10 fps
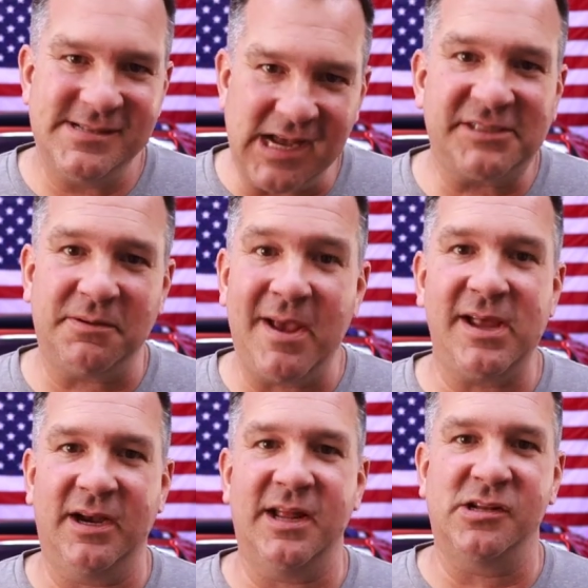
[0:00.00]

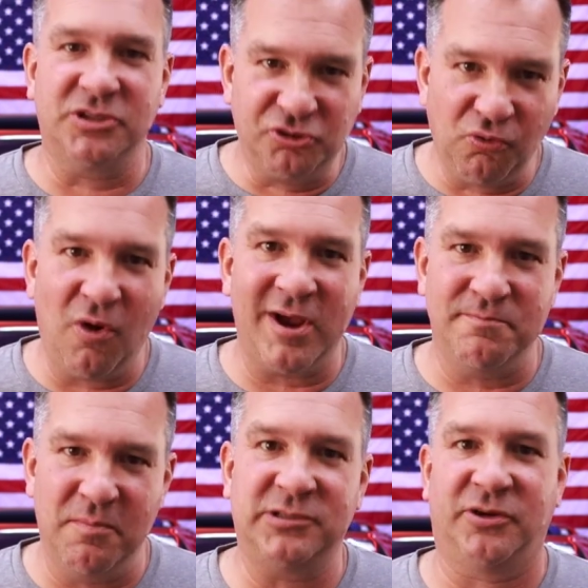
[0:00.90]
decimated and
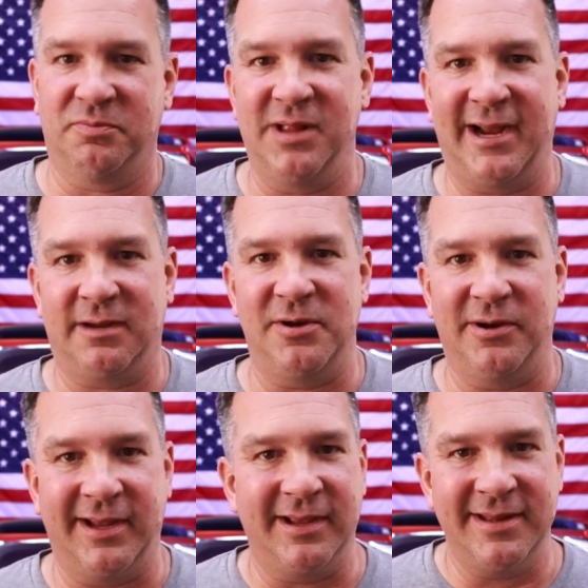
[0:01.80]
destroyed much of the black
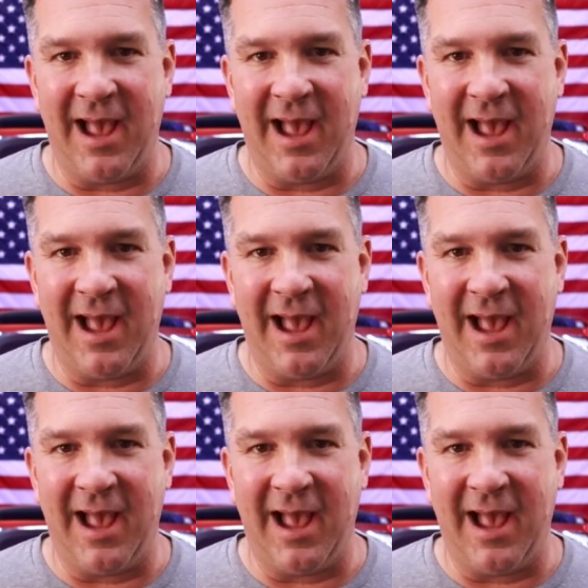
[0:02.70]
community.